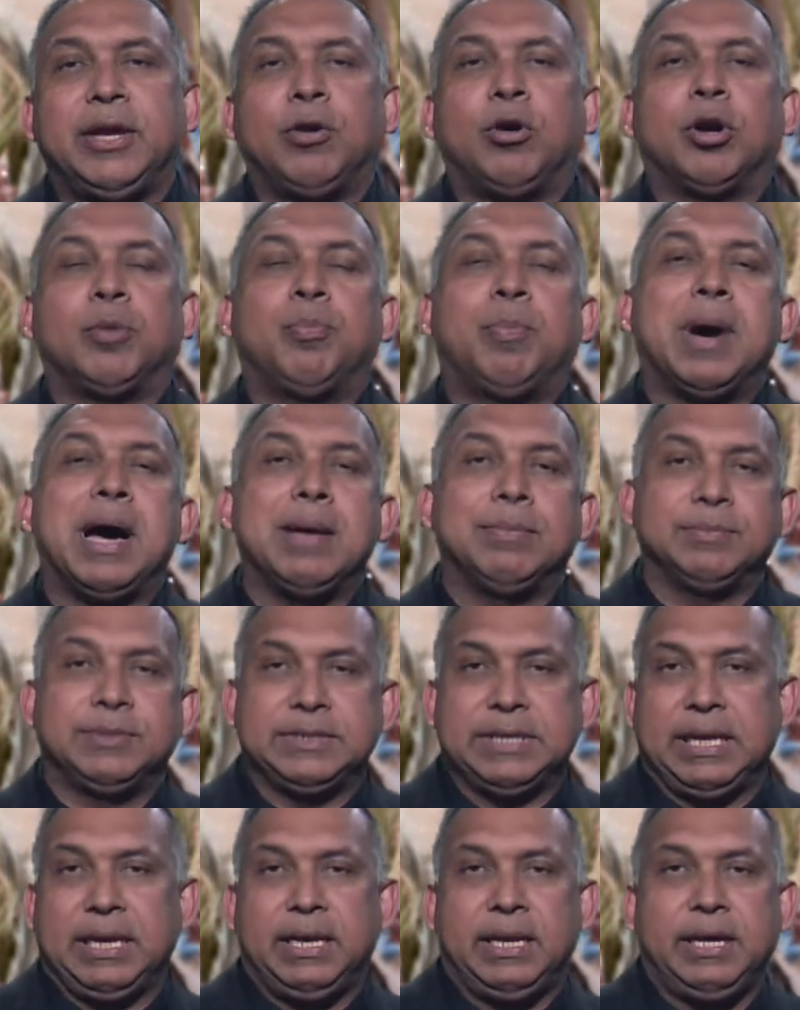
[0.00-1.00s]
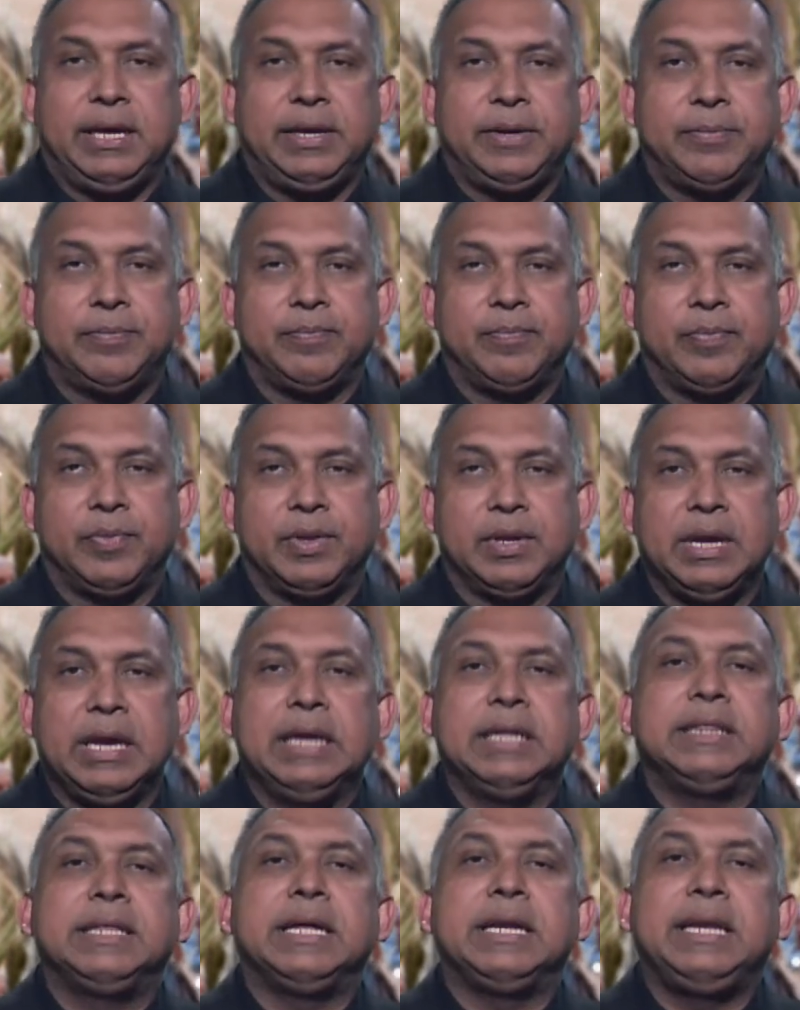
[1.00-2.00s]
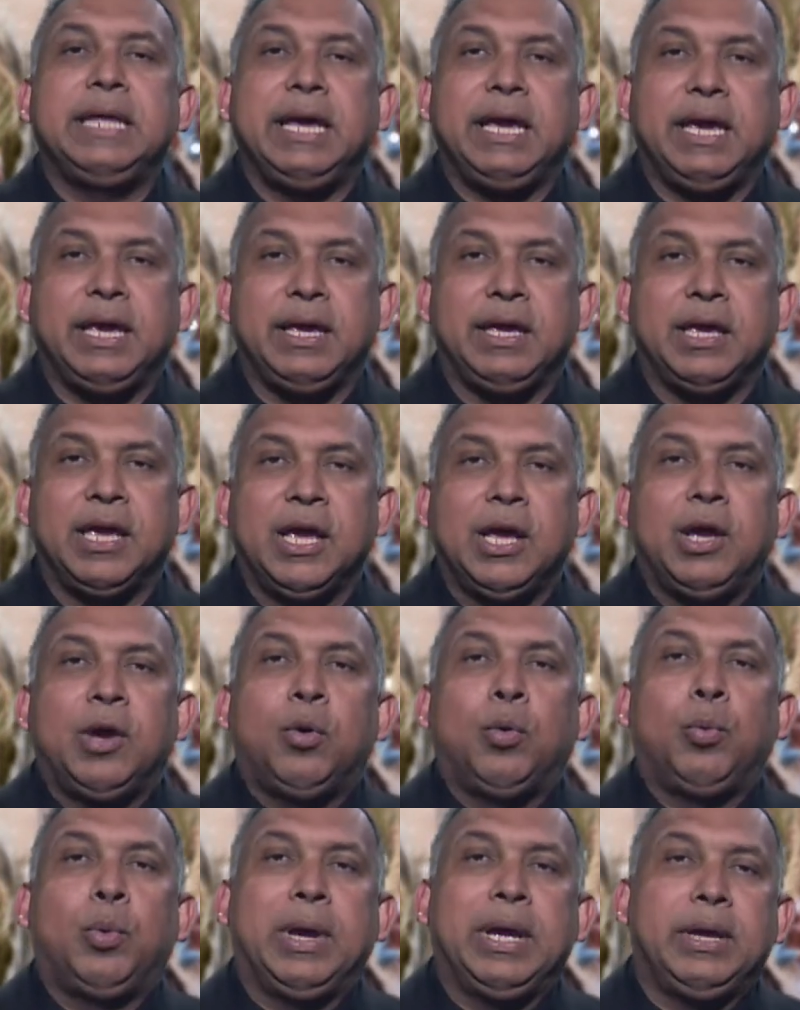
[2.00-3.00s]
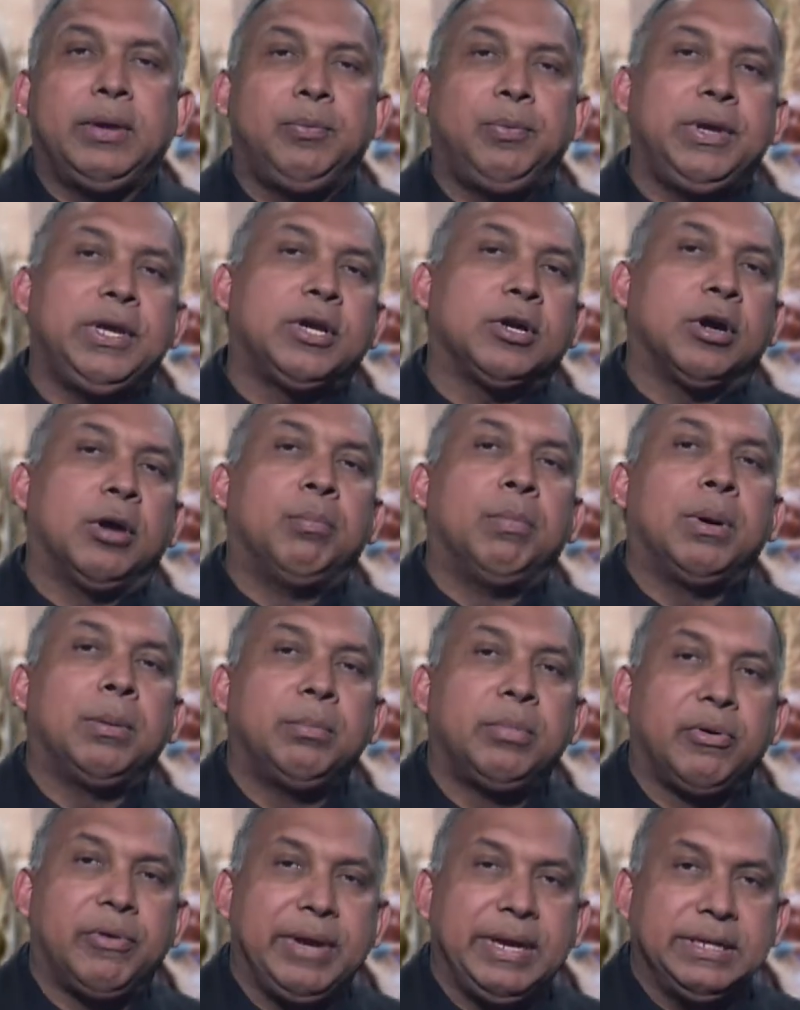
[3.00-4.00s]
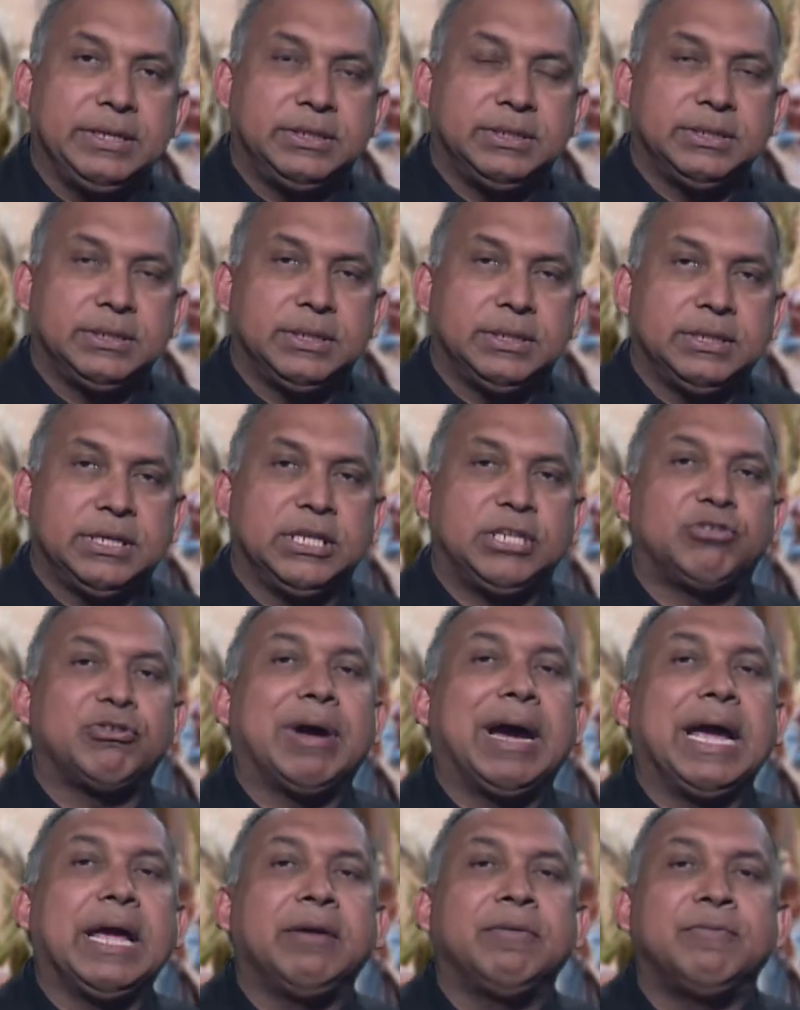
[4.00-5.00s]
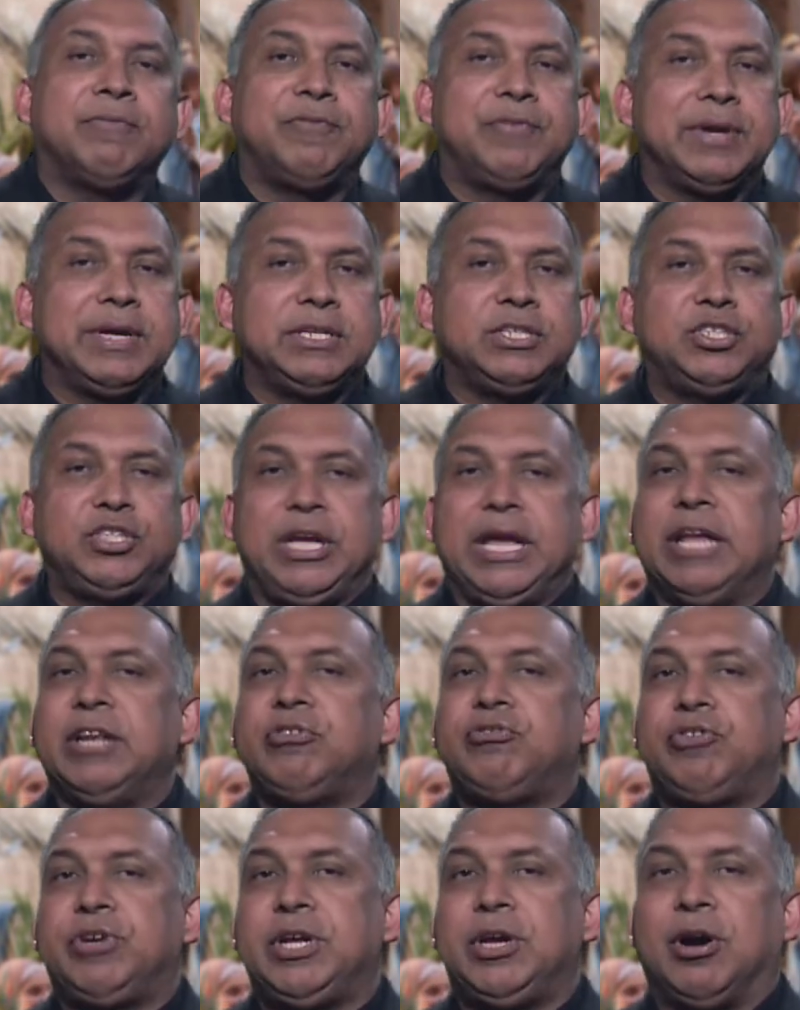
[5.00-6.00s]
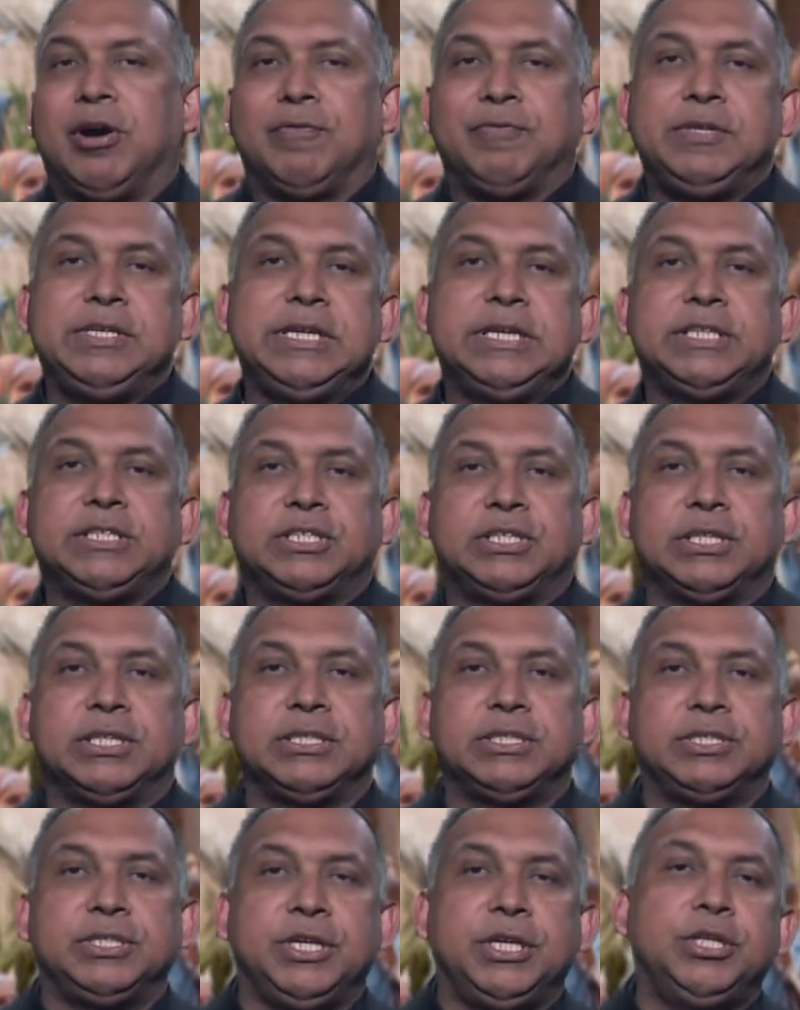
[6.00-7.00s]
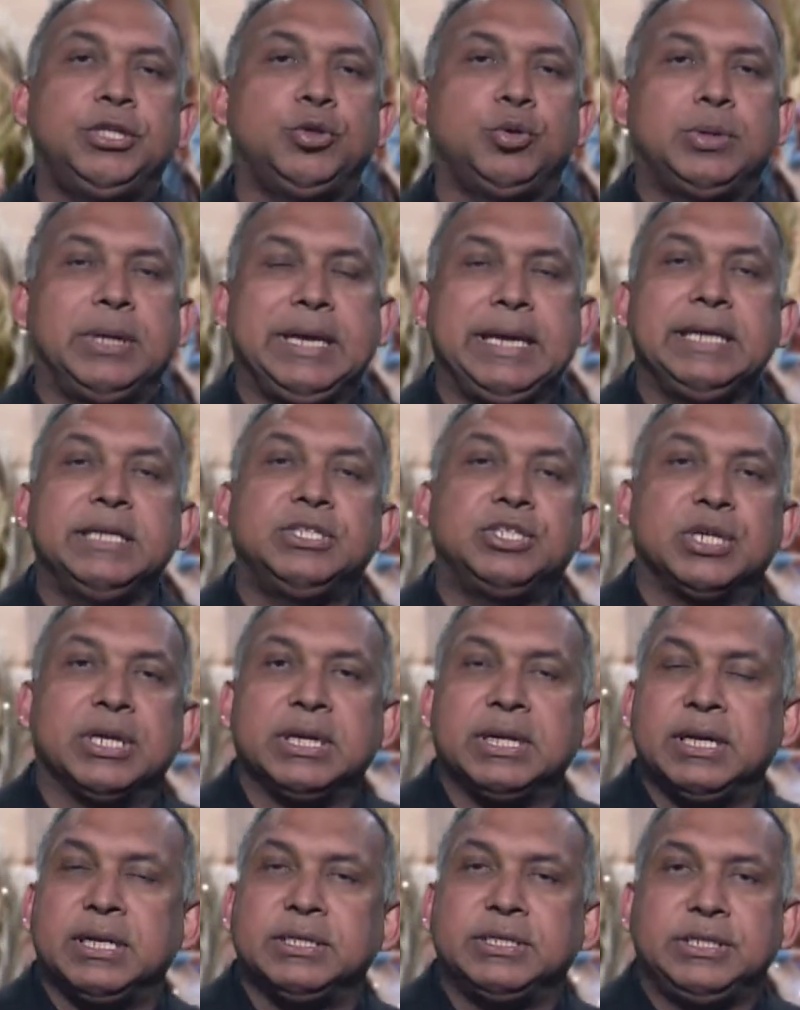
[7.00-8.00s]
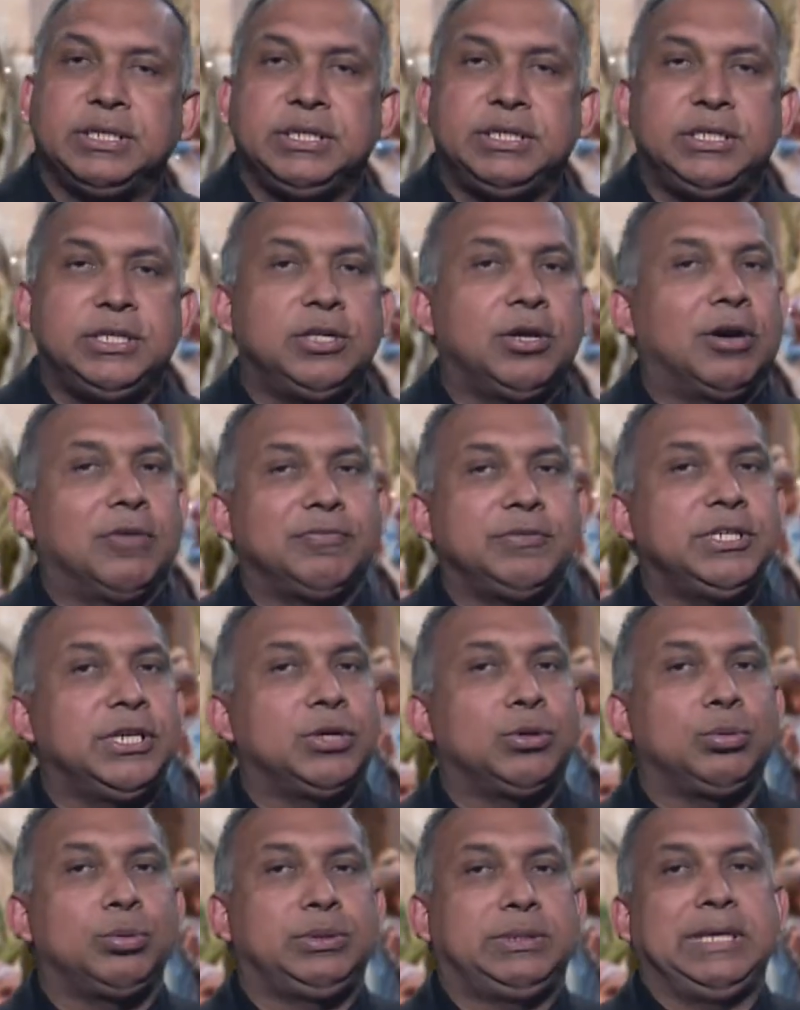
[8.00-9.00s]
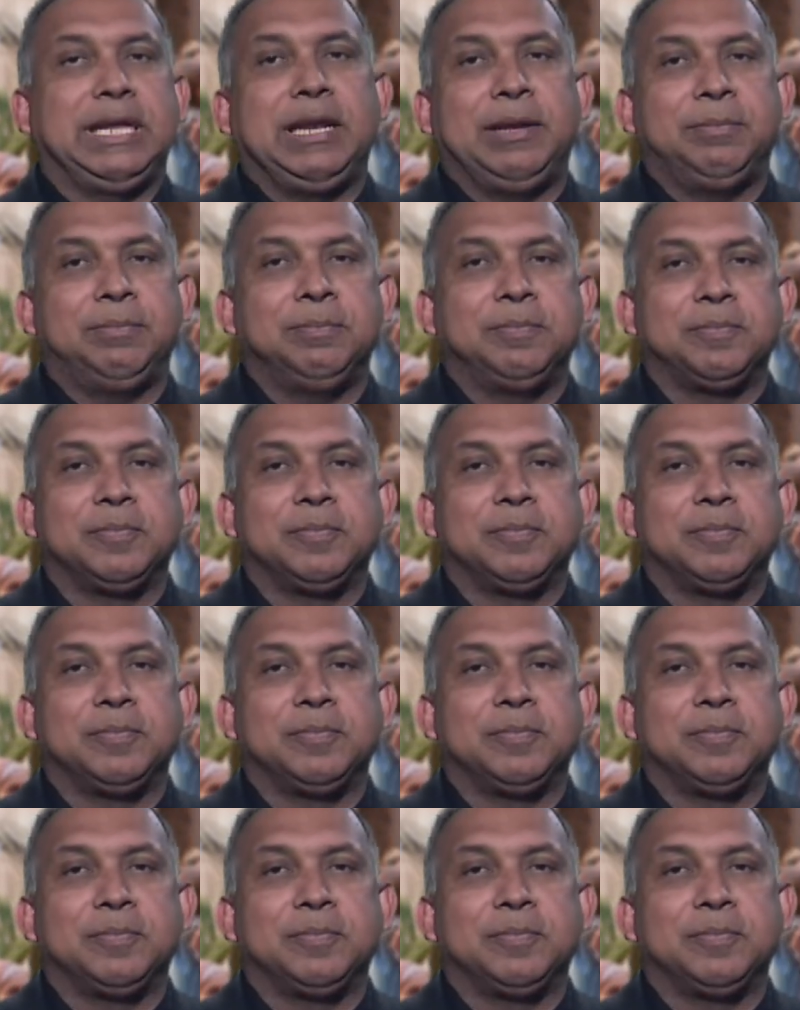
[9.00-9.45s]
or Palm Sunday, the day where we commemorate the triumphant entry of Jesus into the eternal city of Jerusalem.